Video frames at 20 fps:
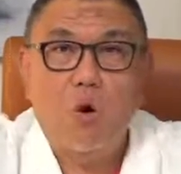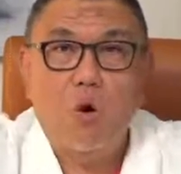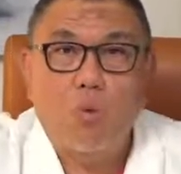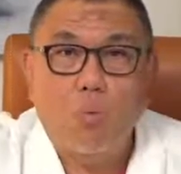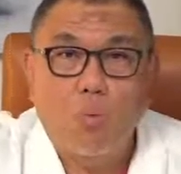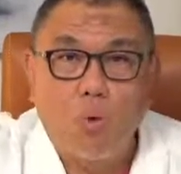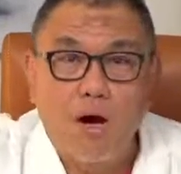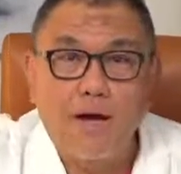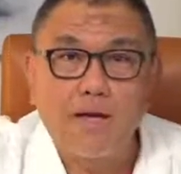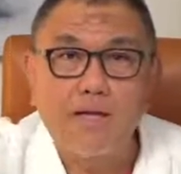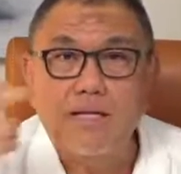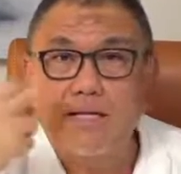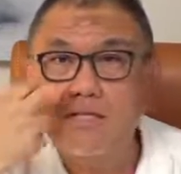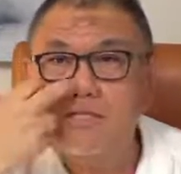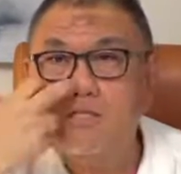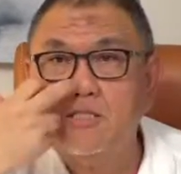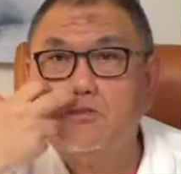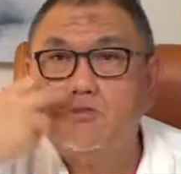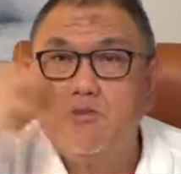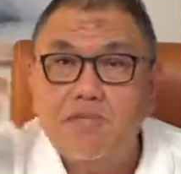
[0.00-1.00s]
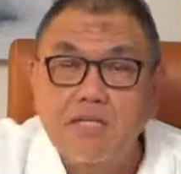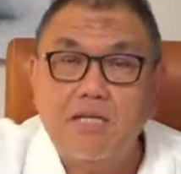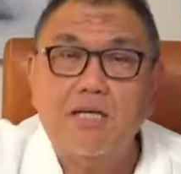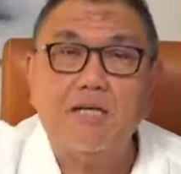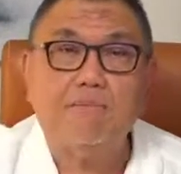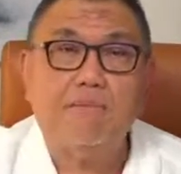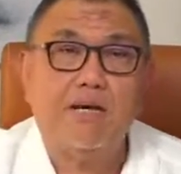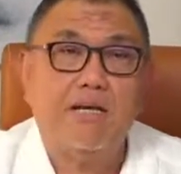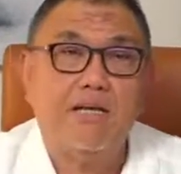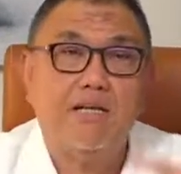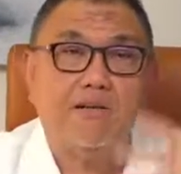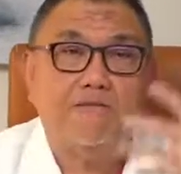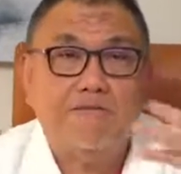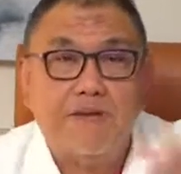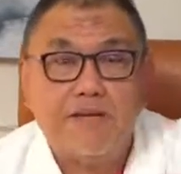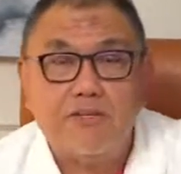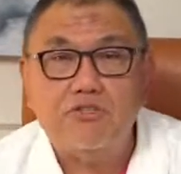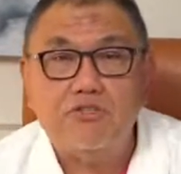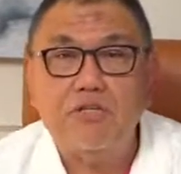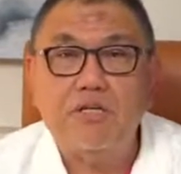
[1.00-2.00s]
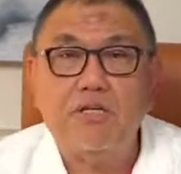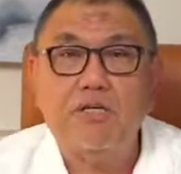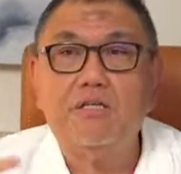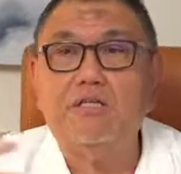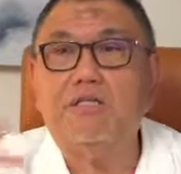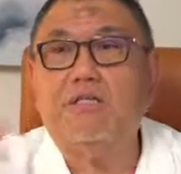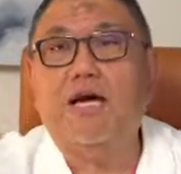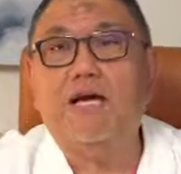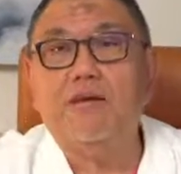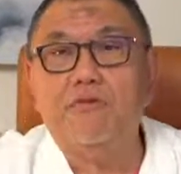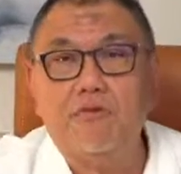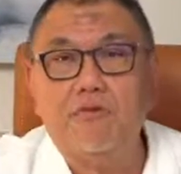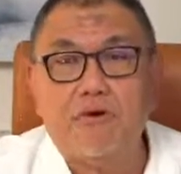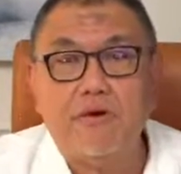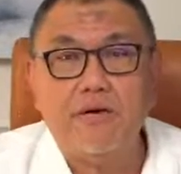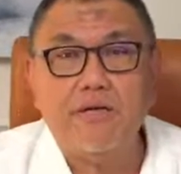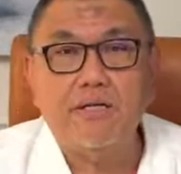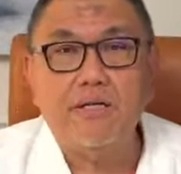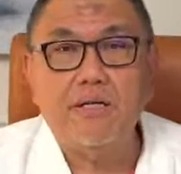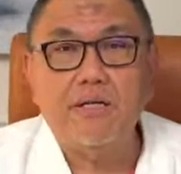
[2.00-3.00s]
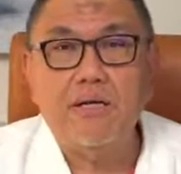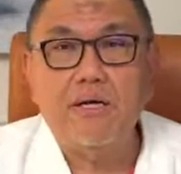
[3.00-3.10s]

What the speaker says: One is triggered by infection, thyroid,